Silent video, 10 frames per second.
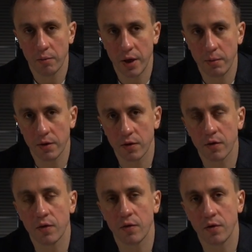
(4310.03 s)
payment
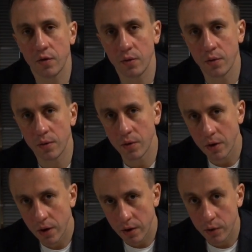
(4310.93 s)
to
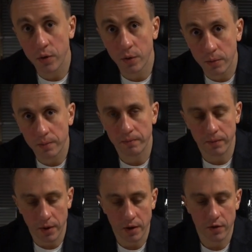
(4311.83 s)
you.
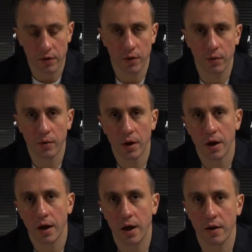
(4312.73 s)
So
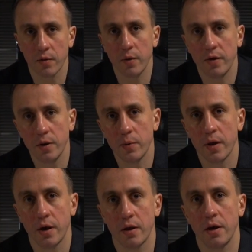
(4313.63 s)
as we did with
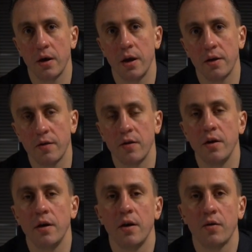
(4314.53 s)
other
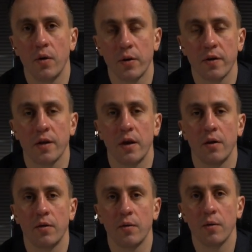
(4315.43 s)
NXT tokens
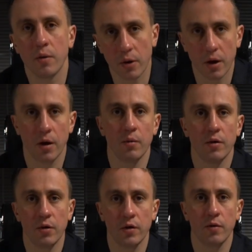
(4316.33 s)
that
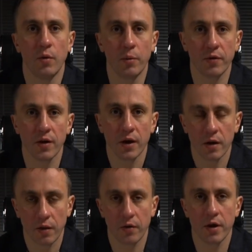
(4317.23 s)
were not swapped
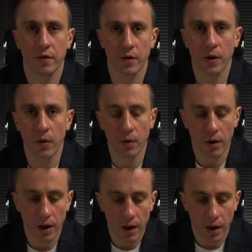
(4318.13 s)
3 years ago,
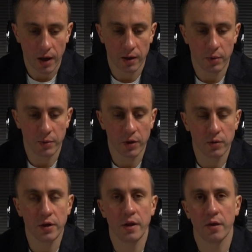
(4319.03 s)
and people who
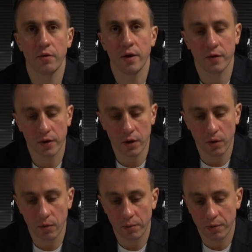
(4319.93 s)
did that 3 years
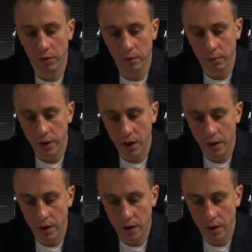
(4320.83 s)
ago probably